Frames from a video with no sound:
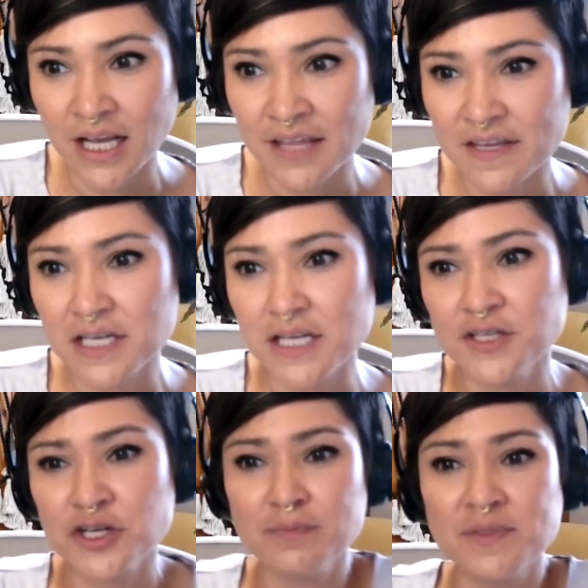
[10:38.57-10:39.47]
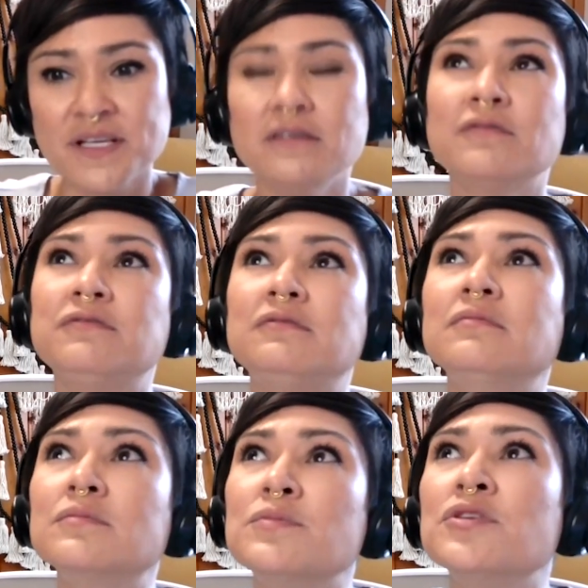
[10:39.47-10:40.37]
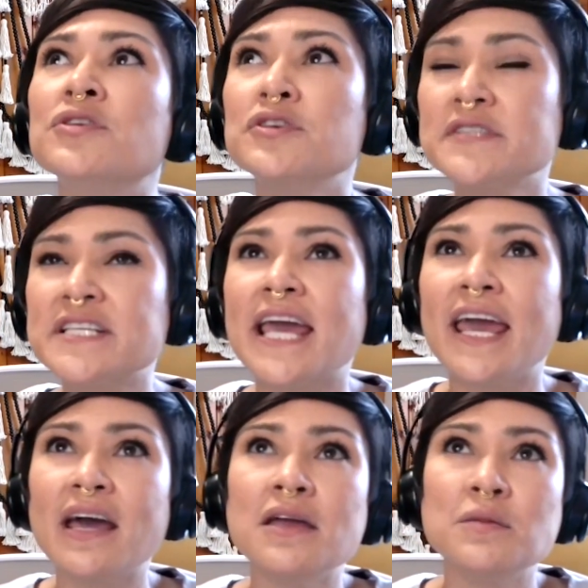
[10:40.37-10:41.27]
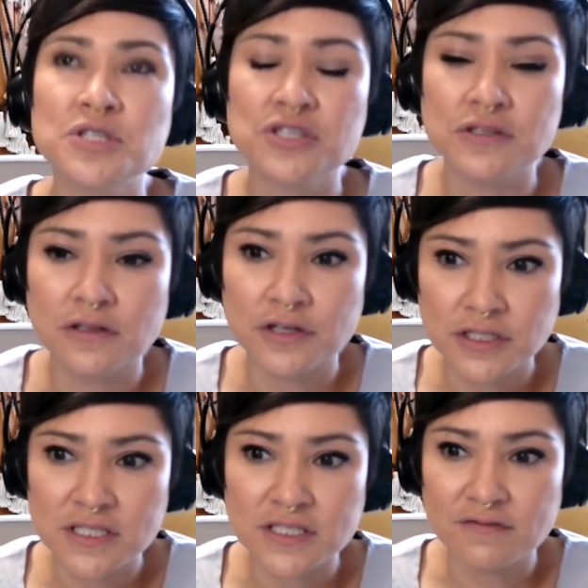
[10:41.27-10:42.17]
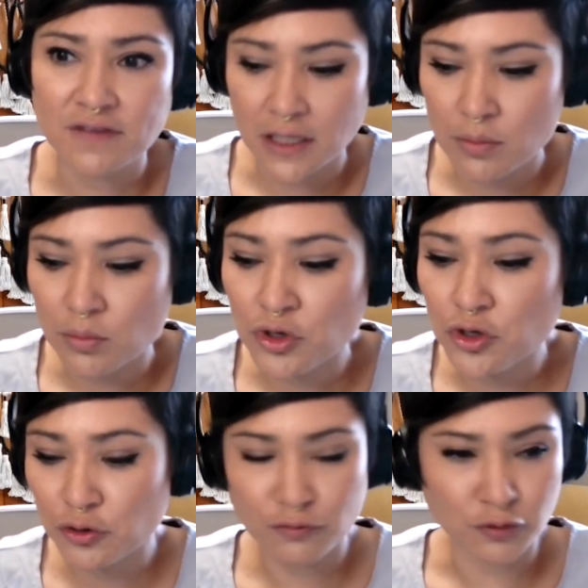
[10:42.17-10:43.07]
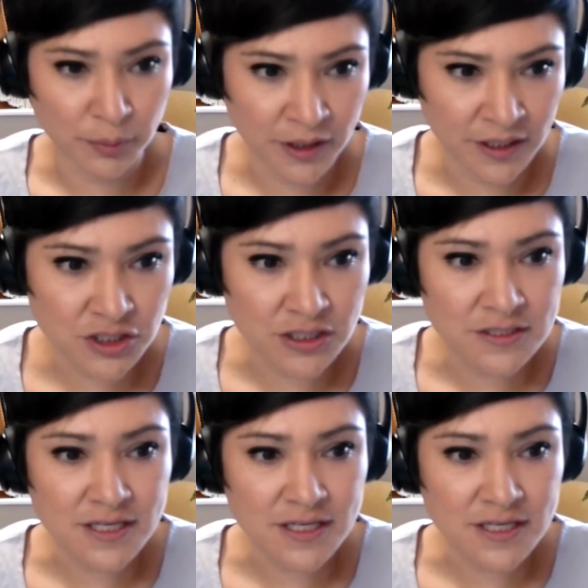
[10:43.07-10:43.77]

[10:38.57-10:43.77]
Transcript: And then in terms of using AI and machine learning to develop new formulations,